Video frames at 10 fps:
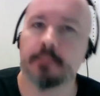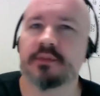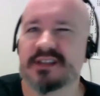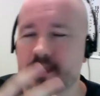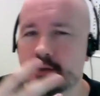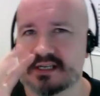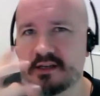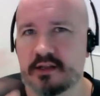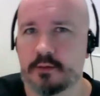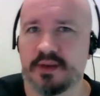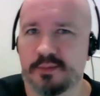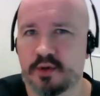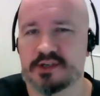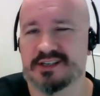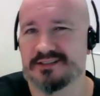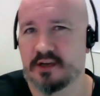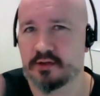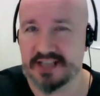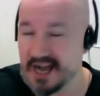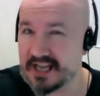There's also another big push
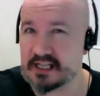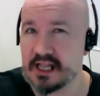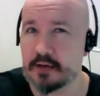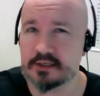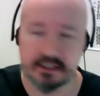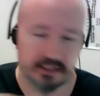on the iCloud,